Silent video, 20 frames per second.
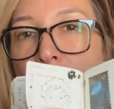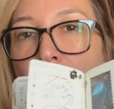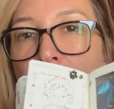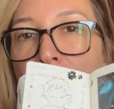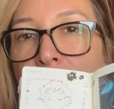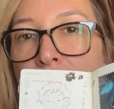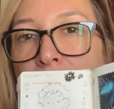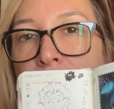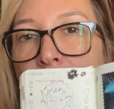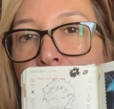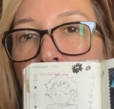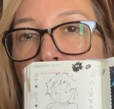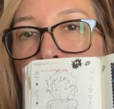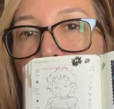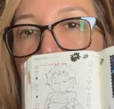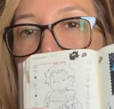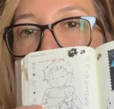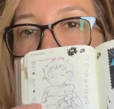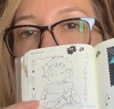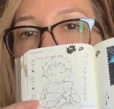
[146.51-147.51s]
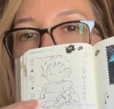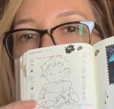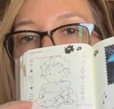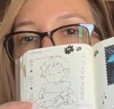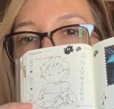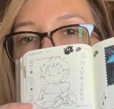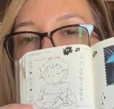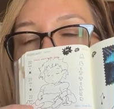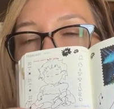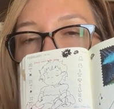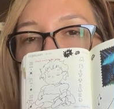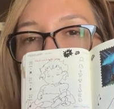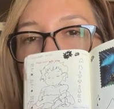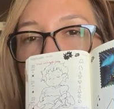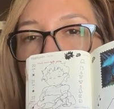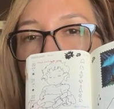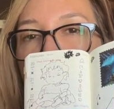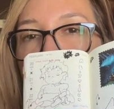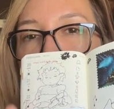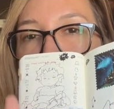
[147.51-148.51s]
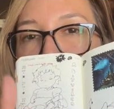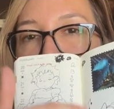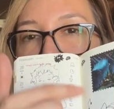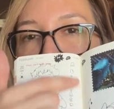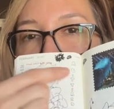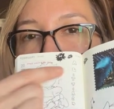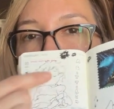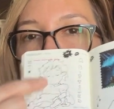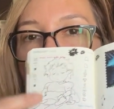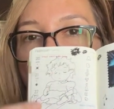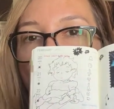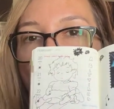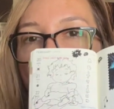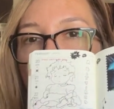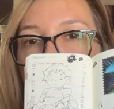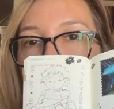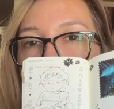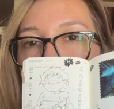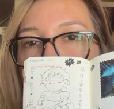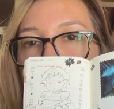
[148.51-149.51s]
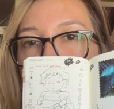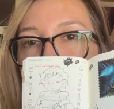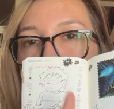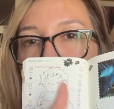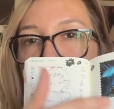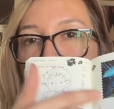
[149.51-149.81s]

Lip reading: and then like the week after I was so burned out I didn't take one picture.